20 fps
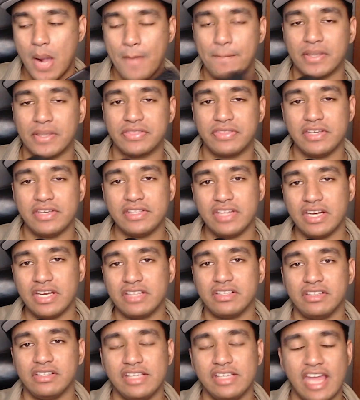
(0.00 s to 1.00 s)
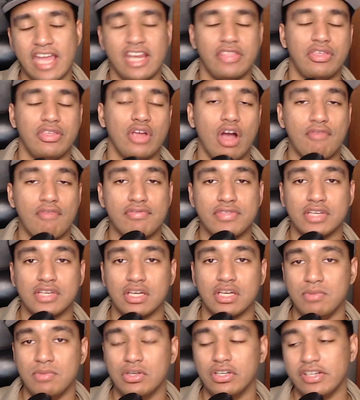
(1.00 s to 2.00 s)
But they didn't delete anything off of the
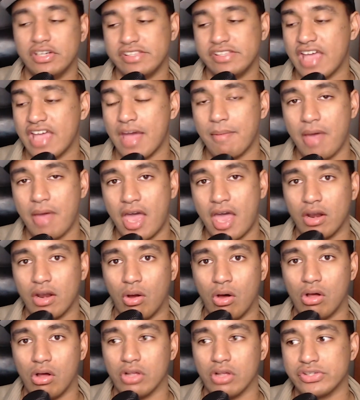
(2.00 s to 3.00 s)
community tab at all.